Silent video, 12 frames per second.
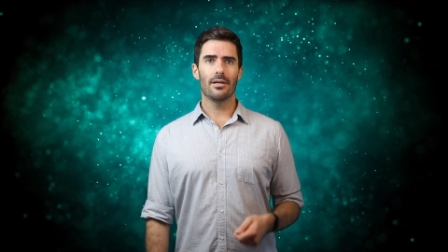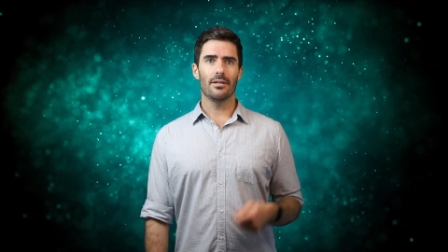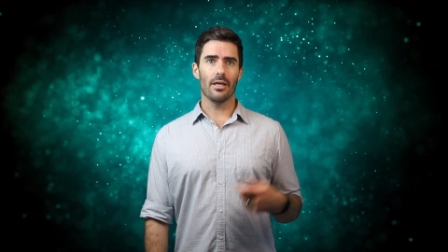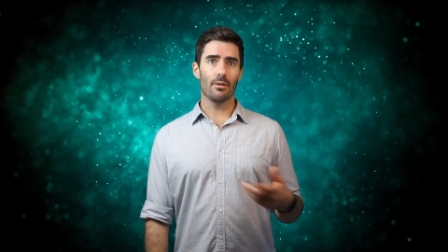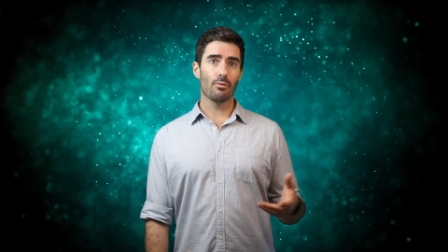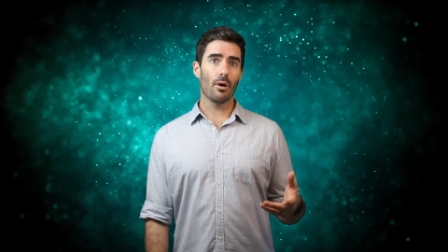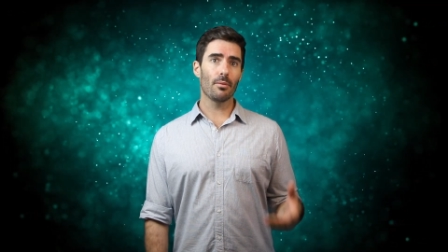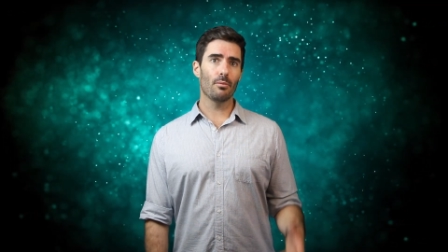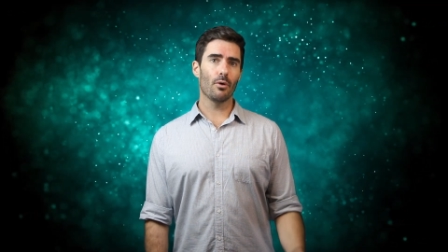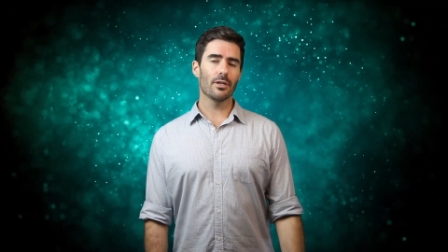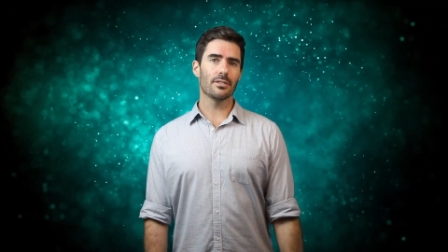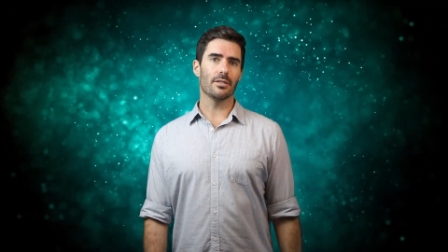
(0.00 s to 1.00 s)
Now the problem
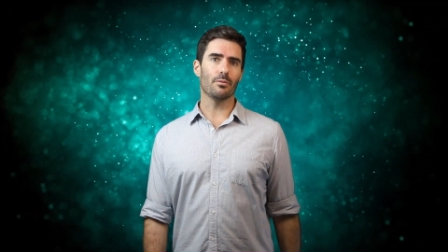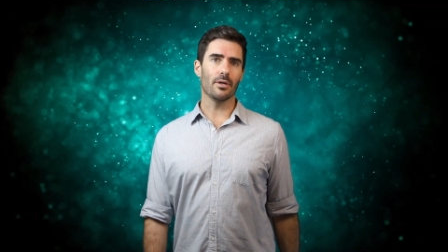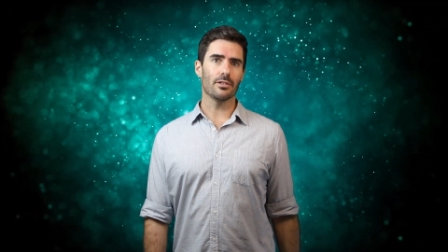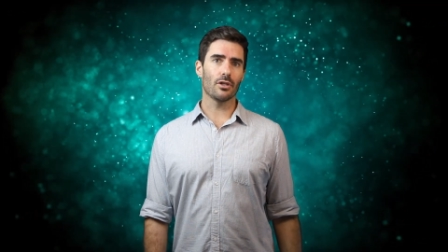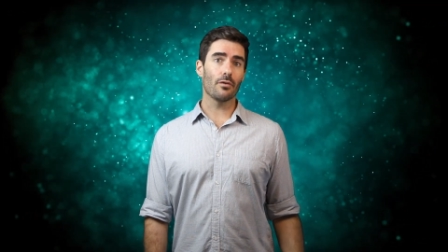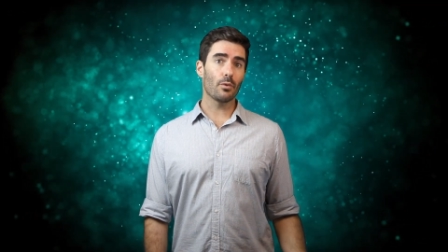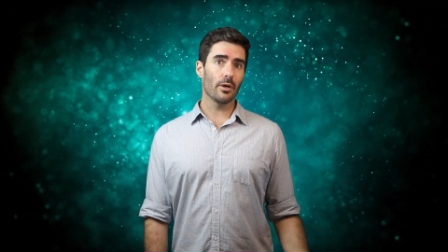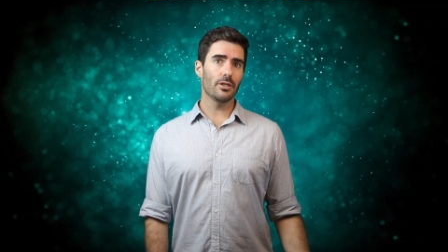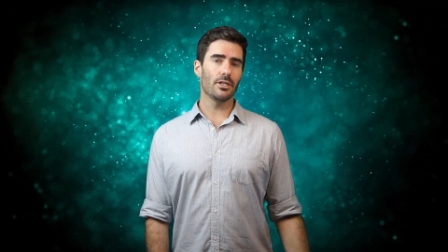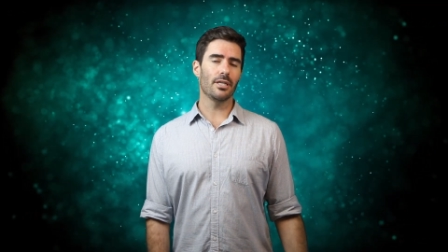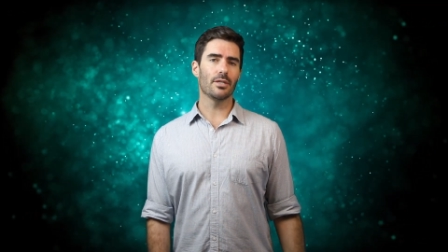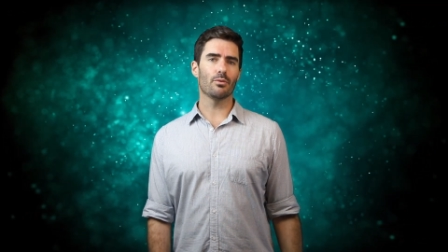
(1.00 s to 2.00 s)
was that when software
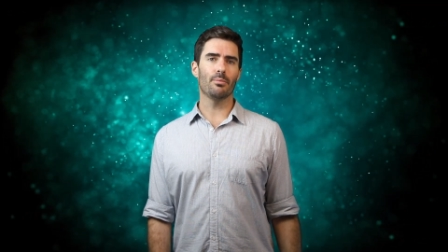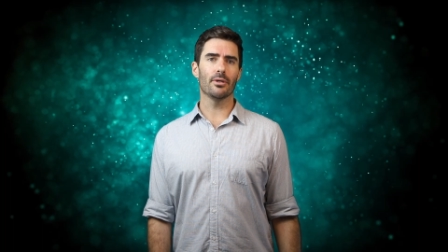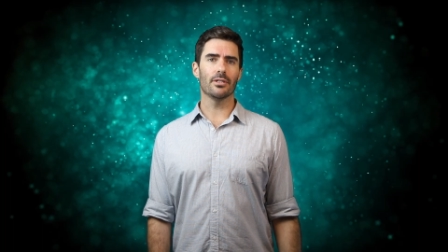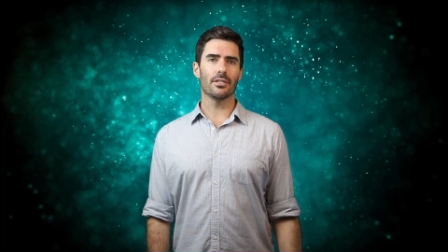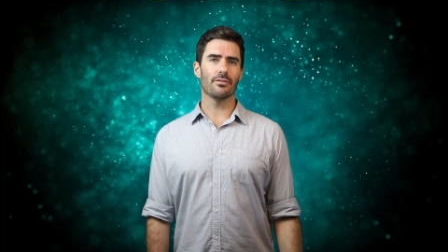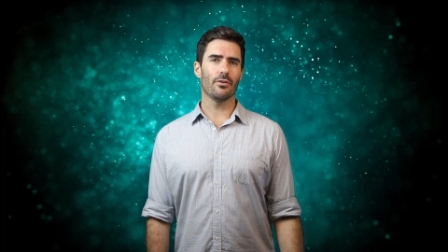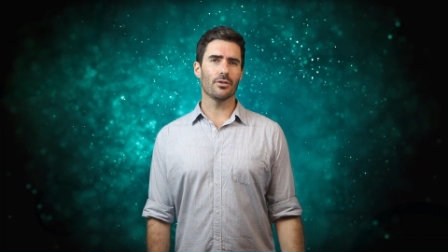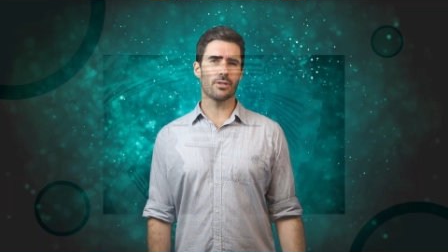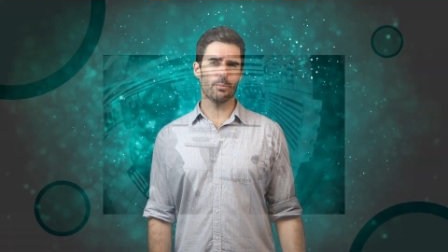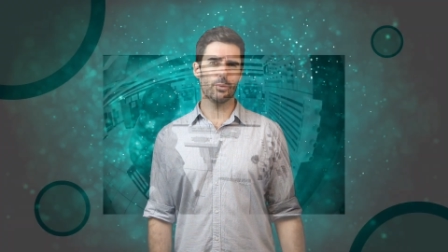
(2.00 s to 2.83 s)
engineers were building the first